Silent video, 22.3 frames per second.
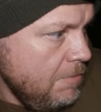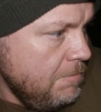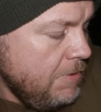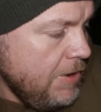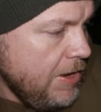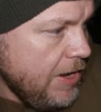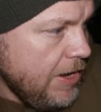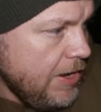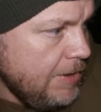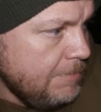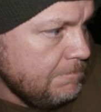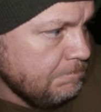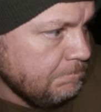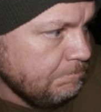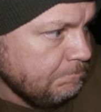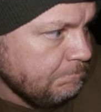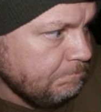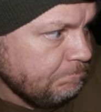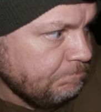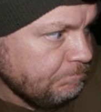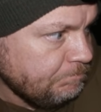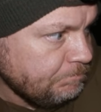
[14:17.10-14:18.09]
But
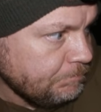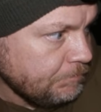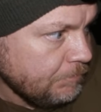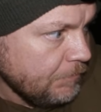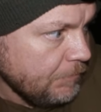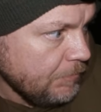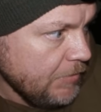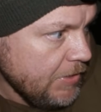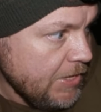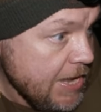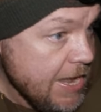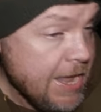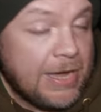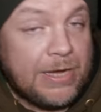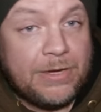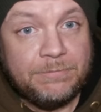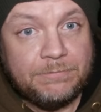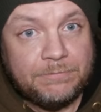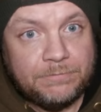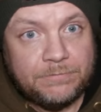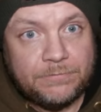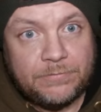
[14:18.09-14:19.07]
yeah,
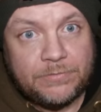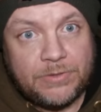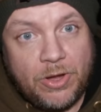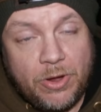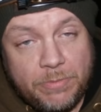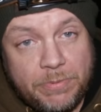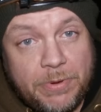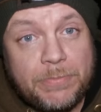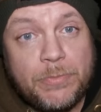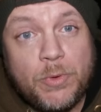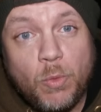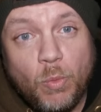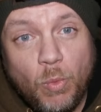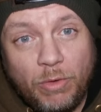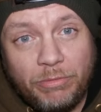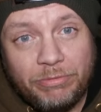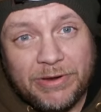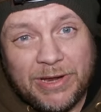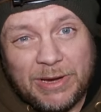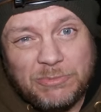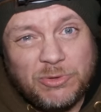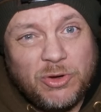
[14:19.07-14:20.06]
I hope I'm not
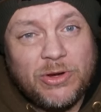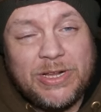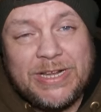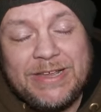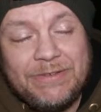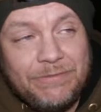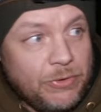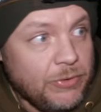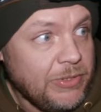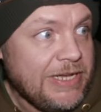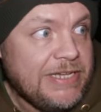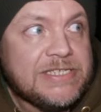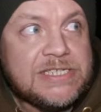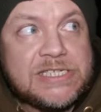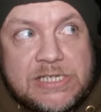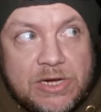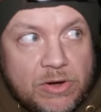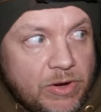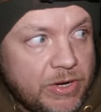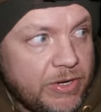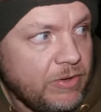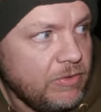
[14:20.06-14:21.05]
waffling. I'm trying to give you an
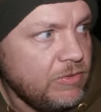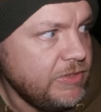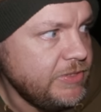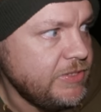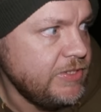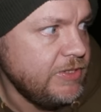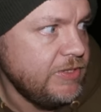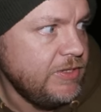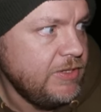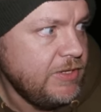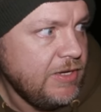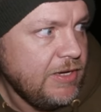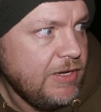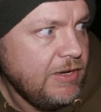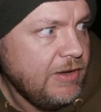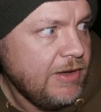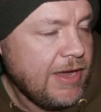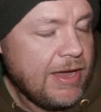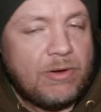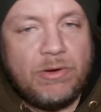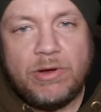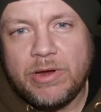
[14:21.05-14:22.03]
insight into
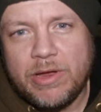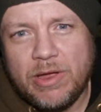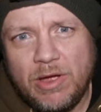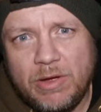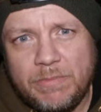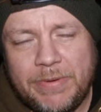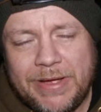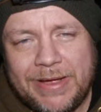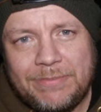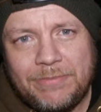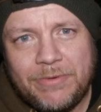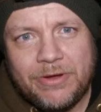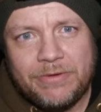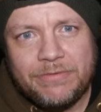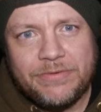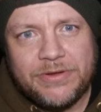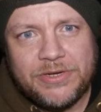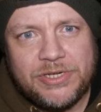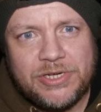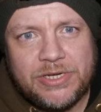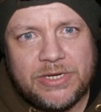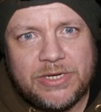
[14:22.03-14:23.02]
how I go about my
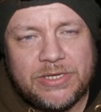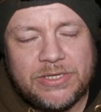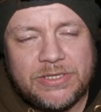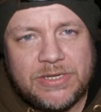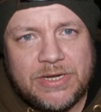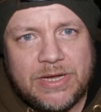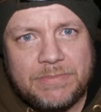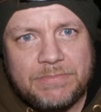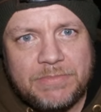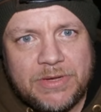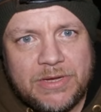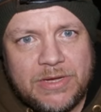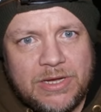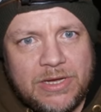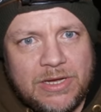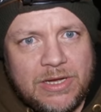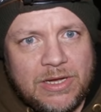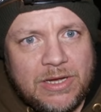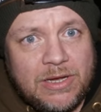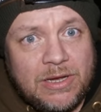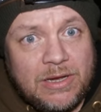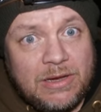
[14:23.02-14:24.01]
fishing and
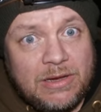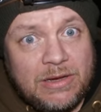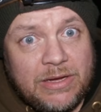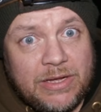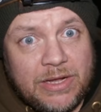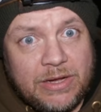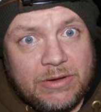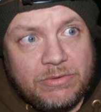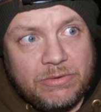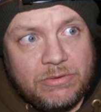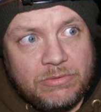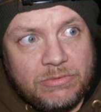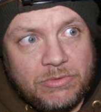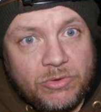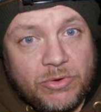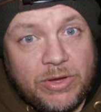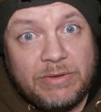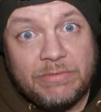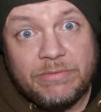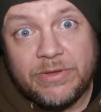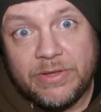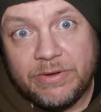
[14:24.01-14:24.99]
you know,
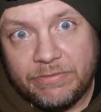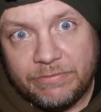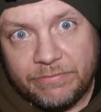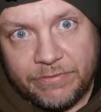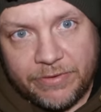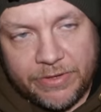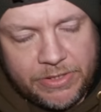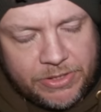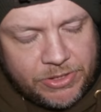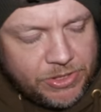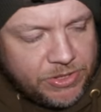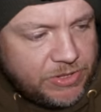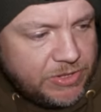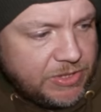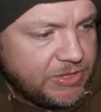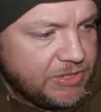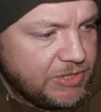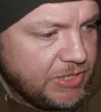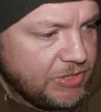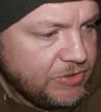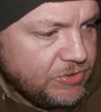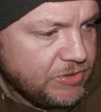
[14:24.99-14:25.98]
looking for different features,
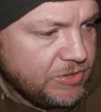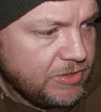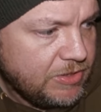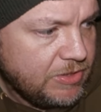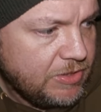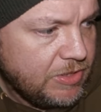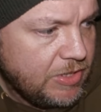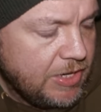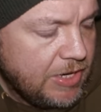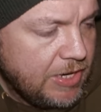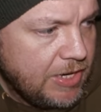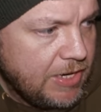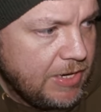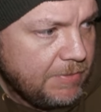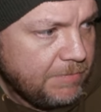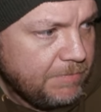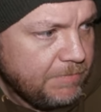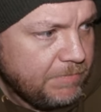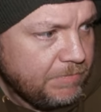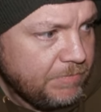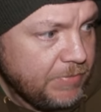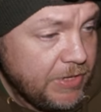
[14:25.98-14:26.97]
etc.
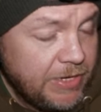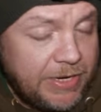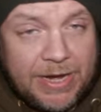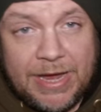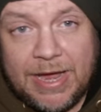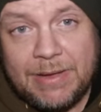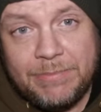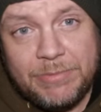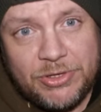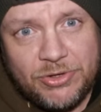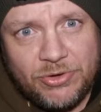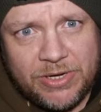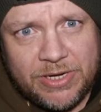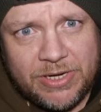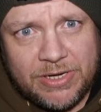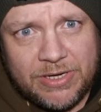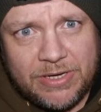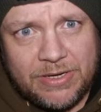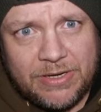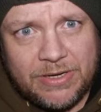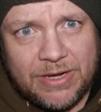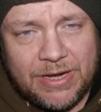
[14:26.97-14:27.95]
But it can be
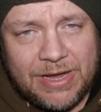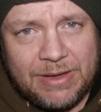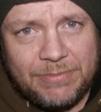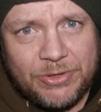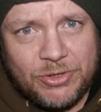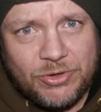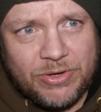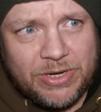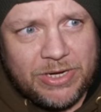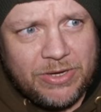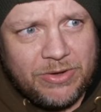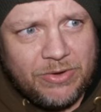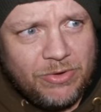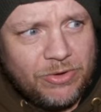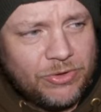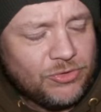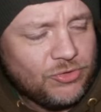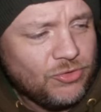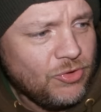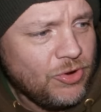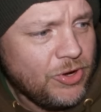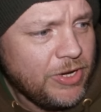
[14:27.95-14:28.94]
tricky. You've
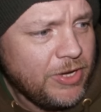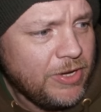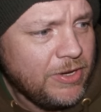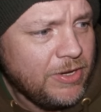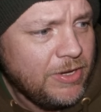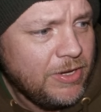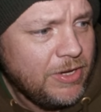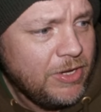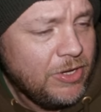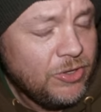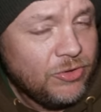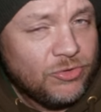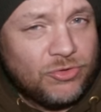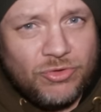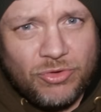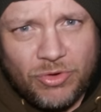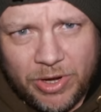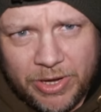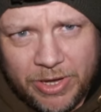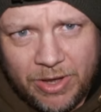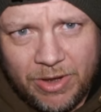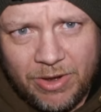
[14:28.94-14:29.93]
got to try your
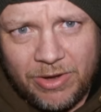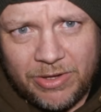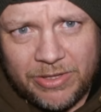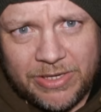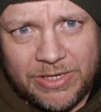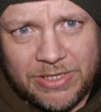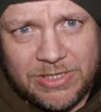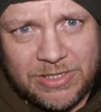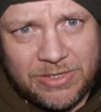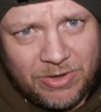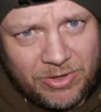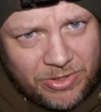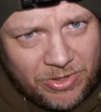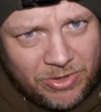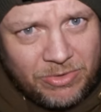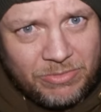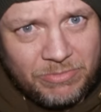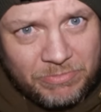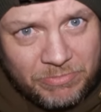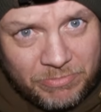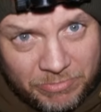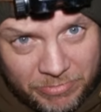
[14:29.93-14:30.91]
hardest. And I
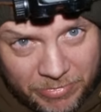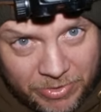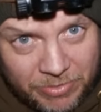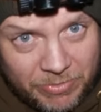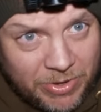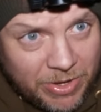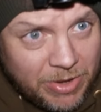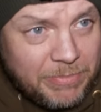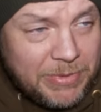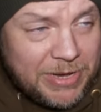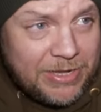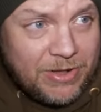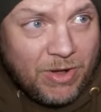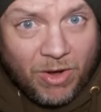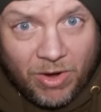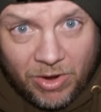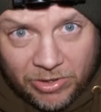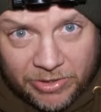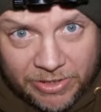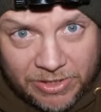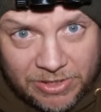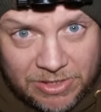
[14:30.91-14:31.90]
do, when I mean
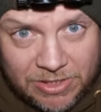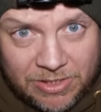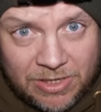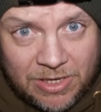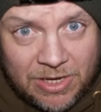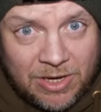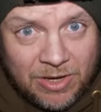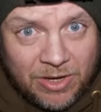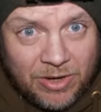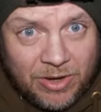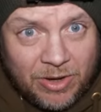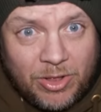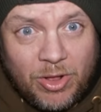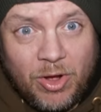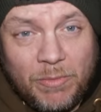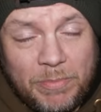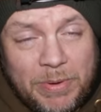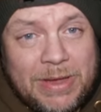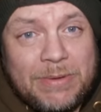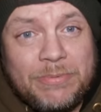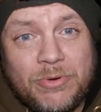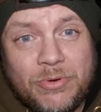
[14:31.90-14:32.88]
hardest, a lot
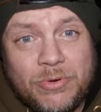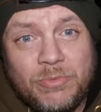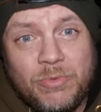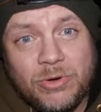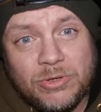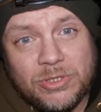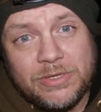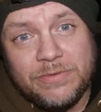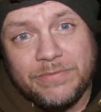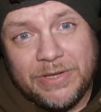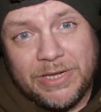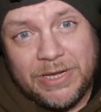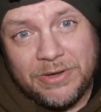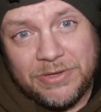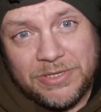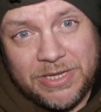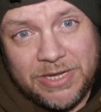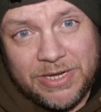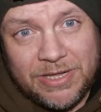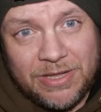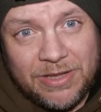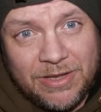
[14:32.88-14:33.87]
of people who watch the videos,
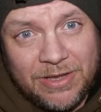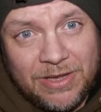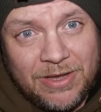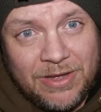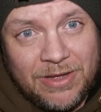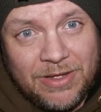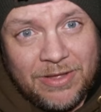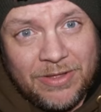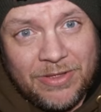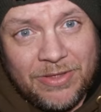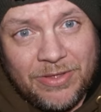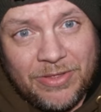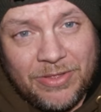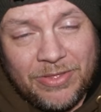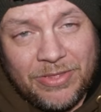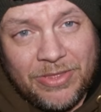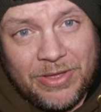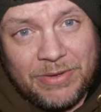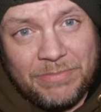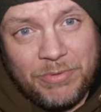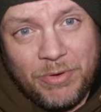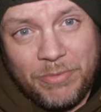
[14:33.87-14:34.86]

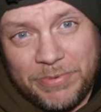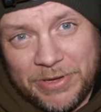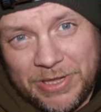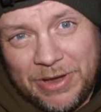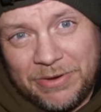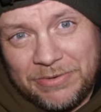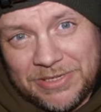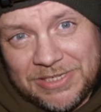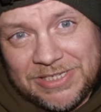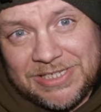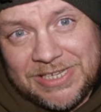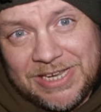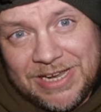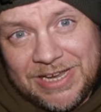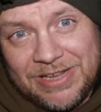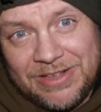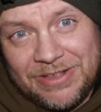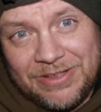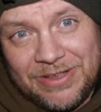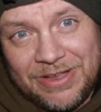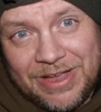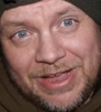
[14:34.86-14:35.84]
they probably don't
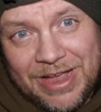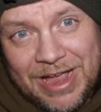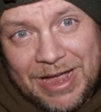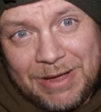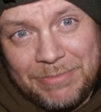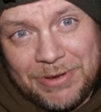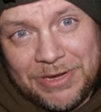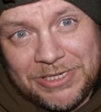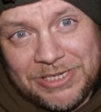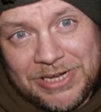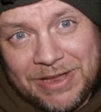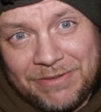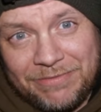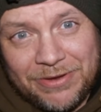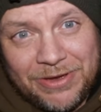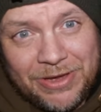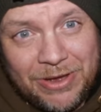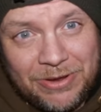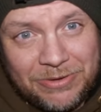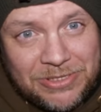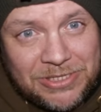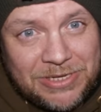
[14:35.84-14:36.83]
see how much effort
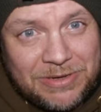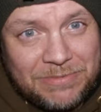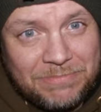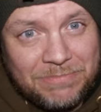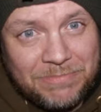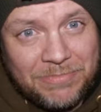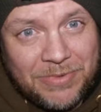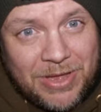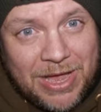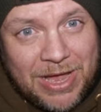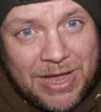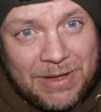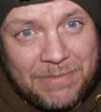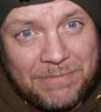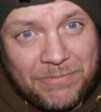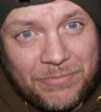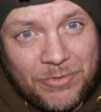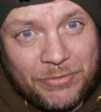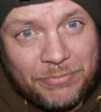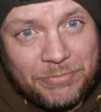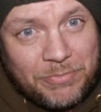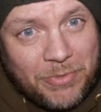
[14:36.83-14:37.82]
goes in
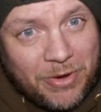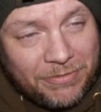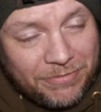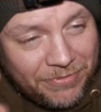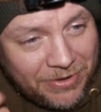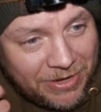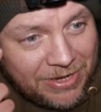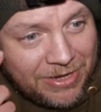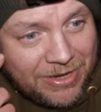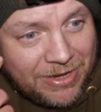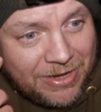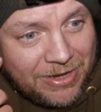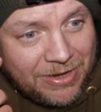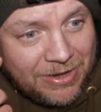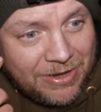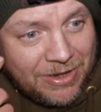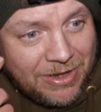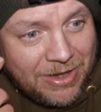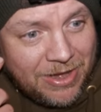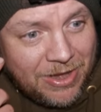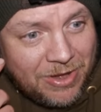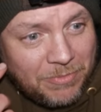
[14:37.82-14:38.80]
with my thinking,
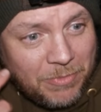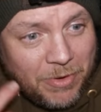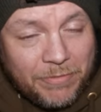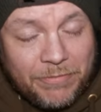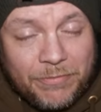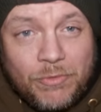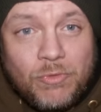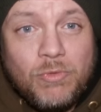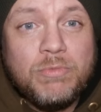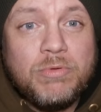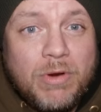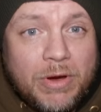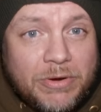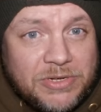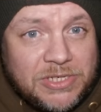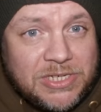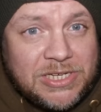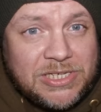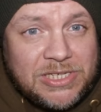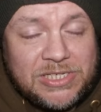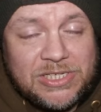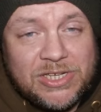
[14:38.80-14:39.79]
my thought
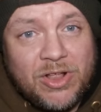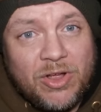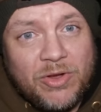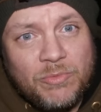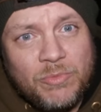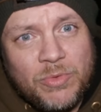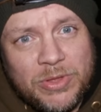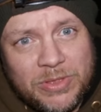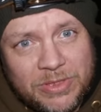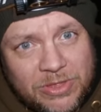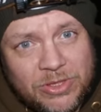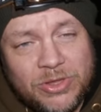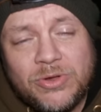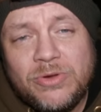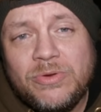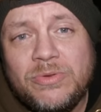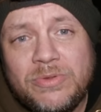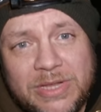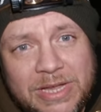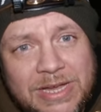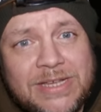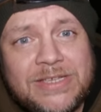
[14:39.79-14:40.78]
processes. And I
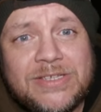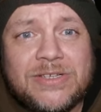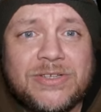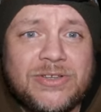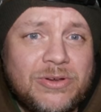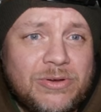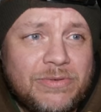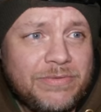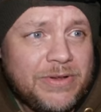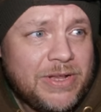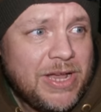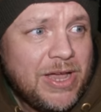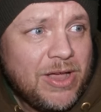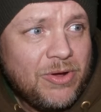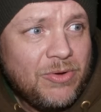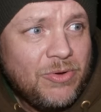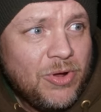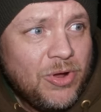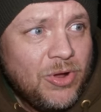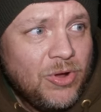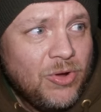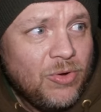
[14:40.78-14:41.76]
do need to do a video
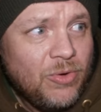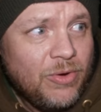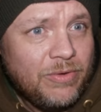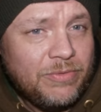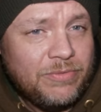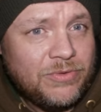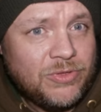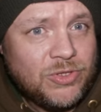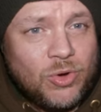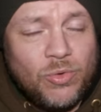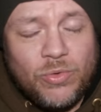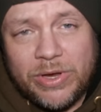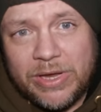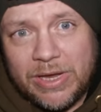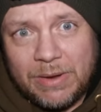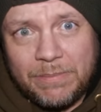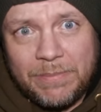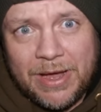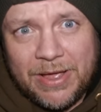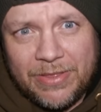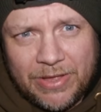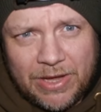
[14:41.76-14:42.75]
with talking
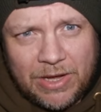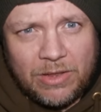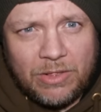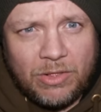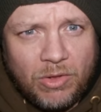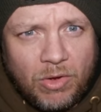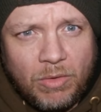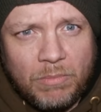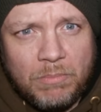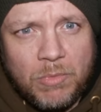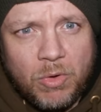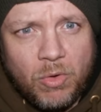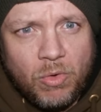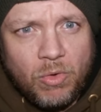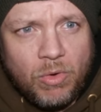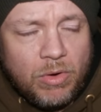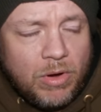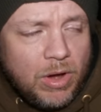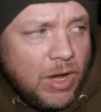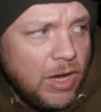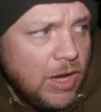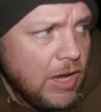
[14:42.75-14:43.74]
about that a lot more.
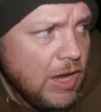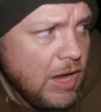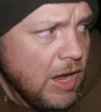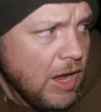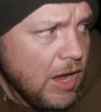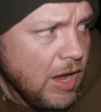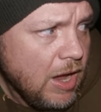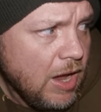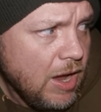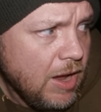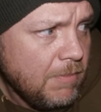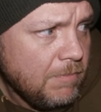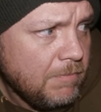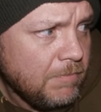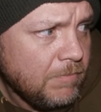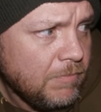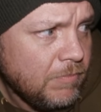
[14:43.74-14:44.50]
I